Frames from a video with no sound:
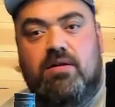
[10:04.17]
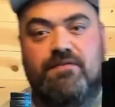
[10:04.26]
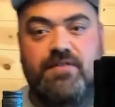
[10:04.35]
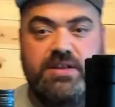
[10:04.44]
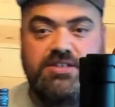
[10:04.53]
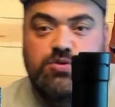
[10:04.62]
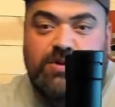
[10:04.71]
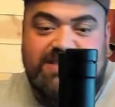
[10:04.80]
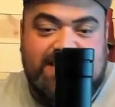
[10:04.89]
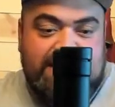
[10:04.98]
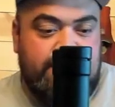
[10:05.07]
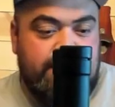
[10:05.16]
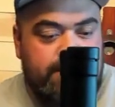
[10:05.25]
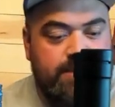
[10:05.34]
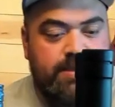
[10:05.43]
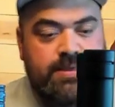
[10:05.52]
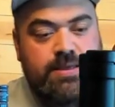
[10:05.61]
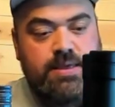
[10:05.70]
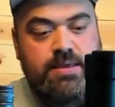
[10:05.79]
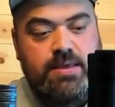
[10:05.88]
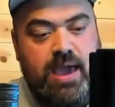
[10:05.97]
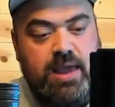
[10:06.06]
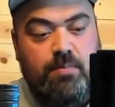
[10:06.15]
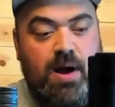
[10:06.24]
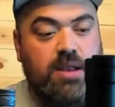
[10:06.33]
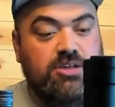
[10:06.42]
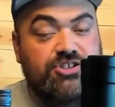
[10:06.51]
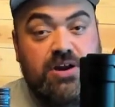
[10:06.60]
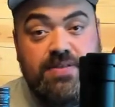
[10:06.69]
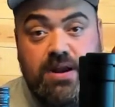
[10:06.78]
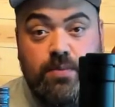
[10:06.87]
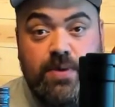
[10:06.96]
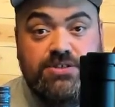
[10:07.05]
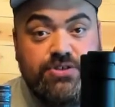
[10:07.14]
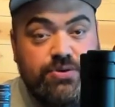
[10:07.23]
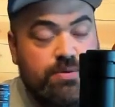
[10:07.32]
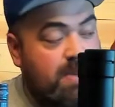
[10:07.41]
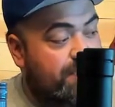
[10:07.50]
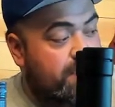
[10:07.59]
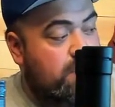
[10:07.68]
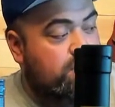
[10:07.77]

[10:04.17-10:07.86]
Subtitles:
finished whiskey at a bottle share that I went to a month ago or